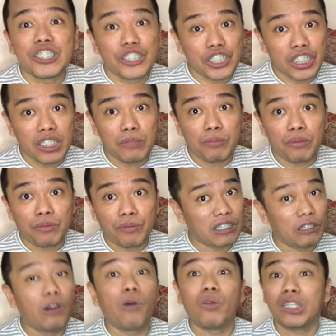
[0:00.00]
jeep
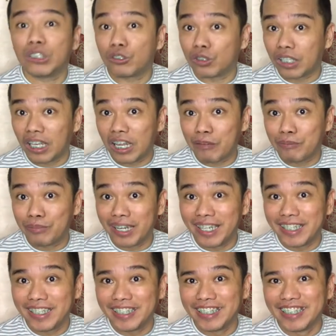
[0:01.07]
going to Talamban.
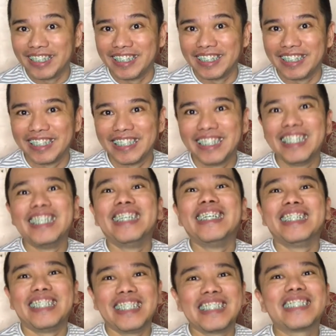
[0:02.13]

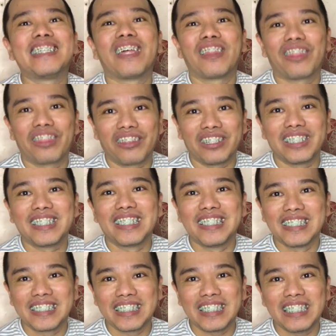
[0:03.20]
It's the
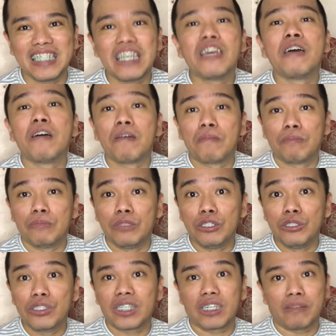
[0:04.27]
13C
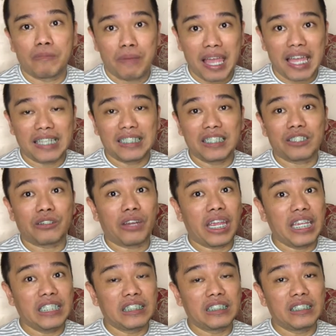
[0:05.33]
music band
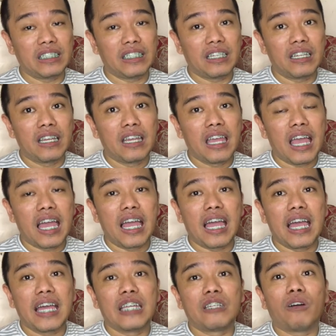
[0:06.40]
created
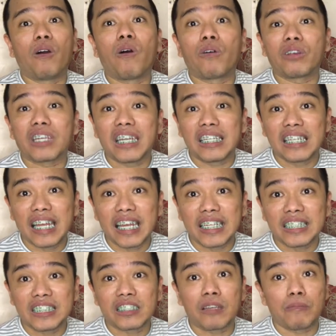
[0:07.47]
and
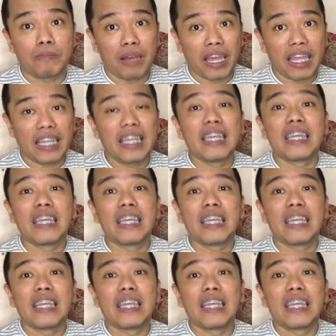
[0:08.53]
organized by